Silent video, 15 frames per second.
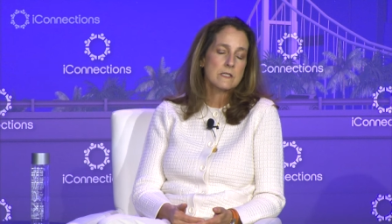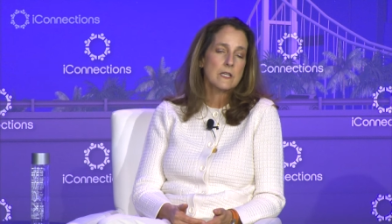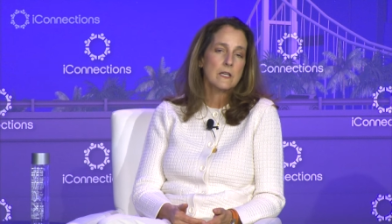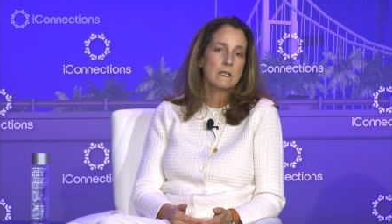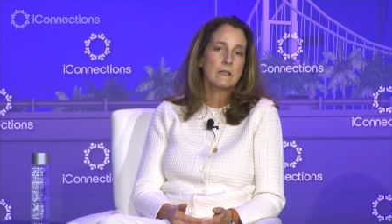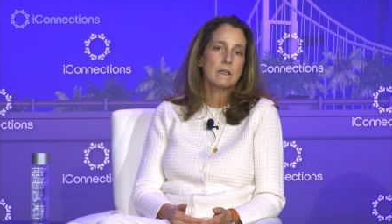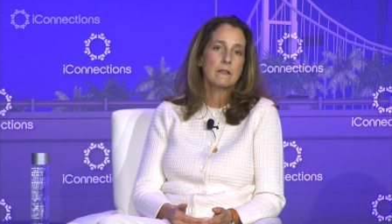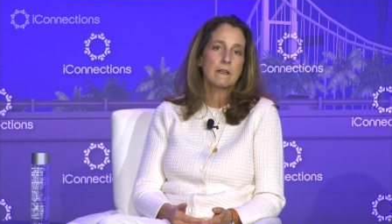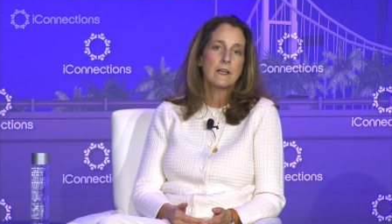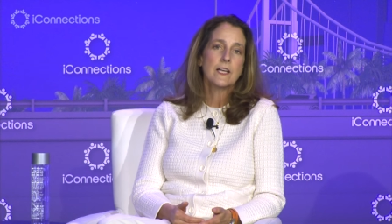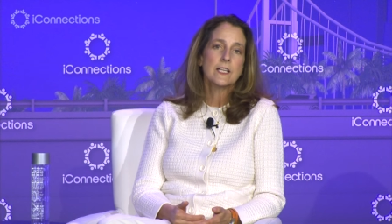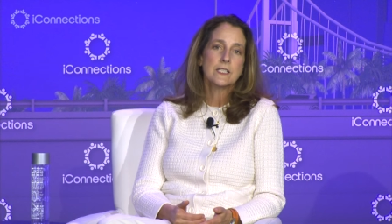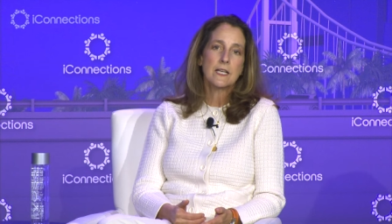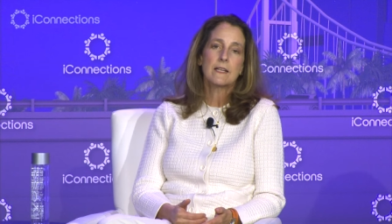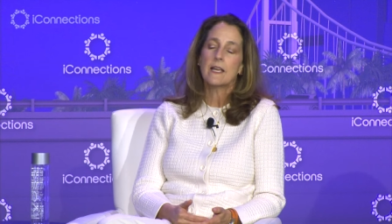needed
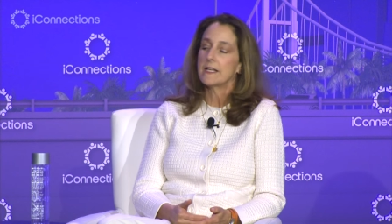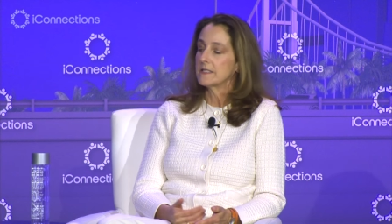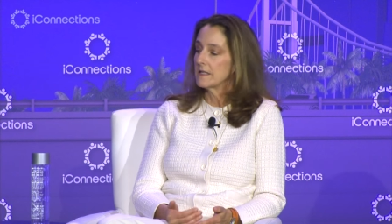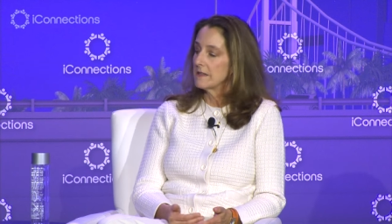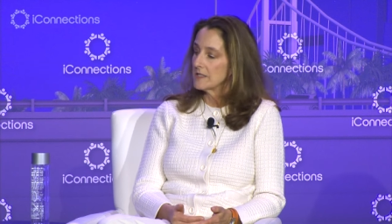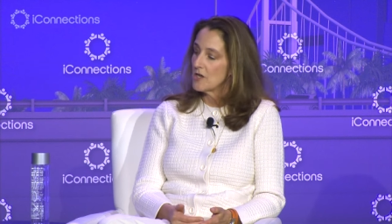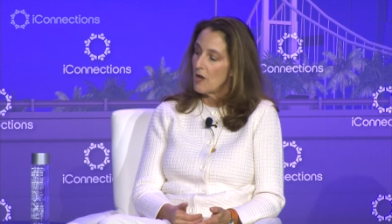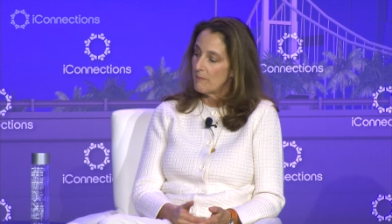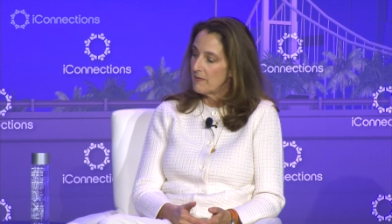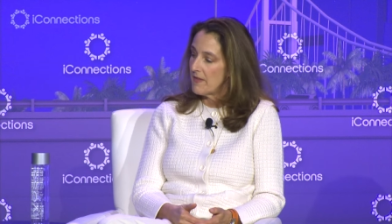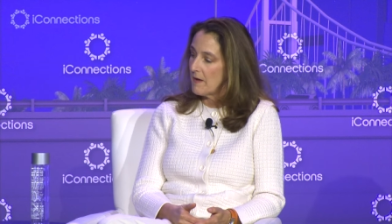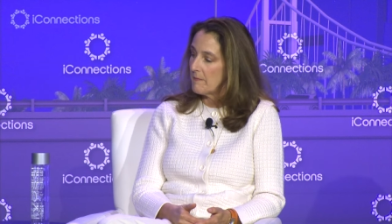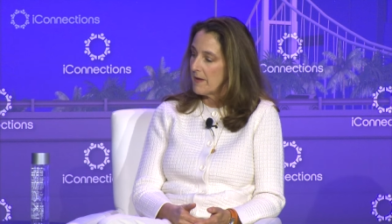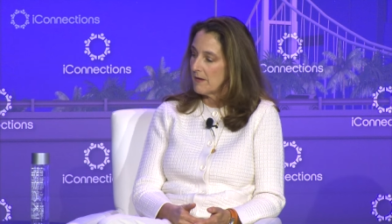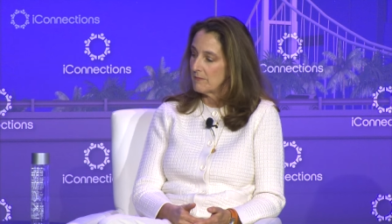to get to the top of
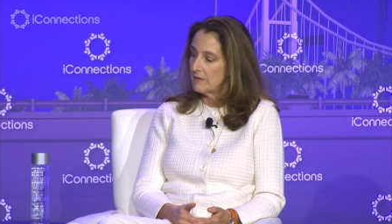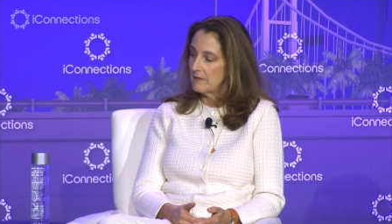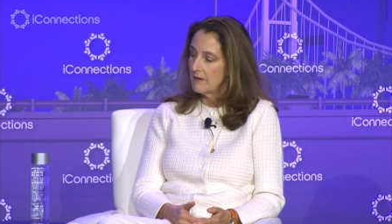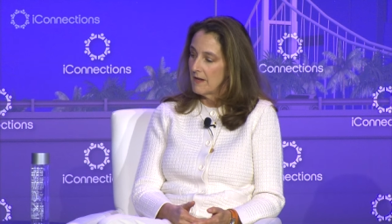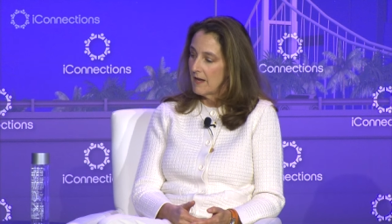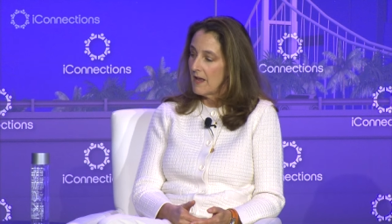that mountain.